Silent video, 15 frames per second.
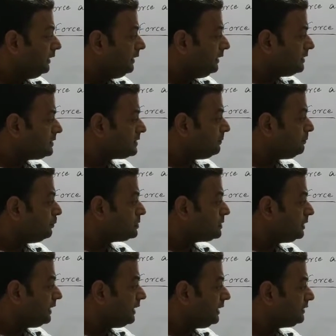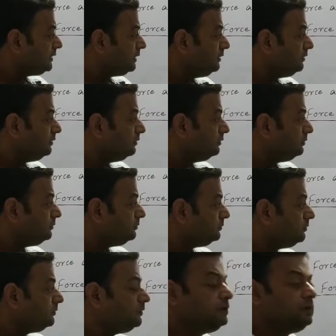In its opposite direction,
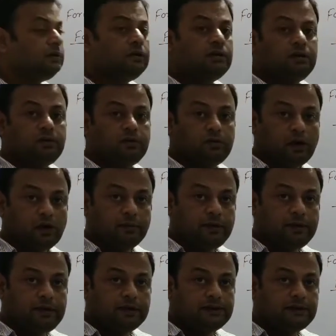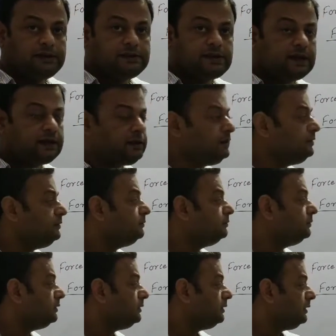normal reaction is acting.
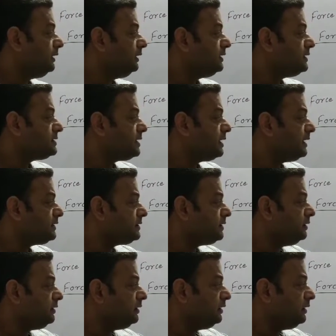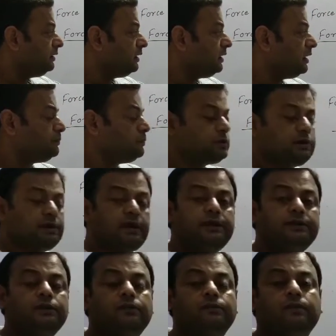In this direction, in the opposite
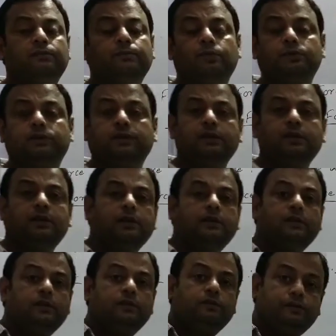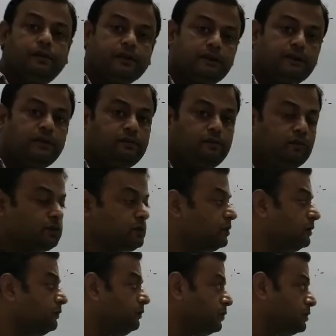direction of the motion, frictional force
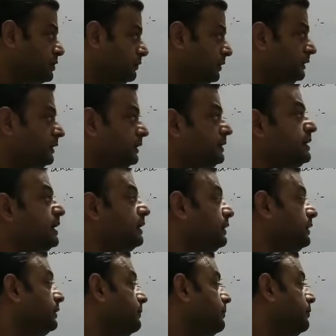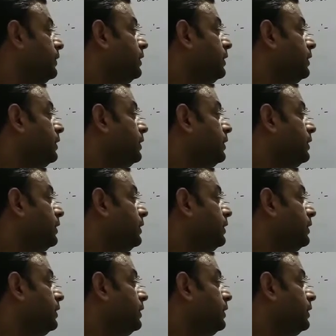or the force of friction is acting,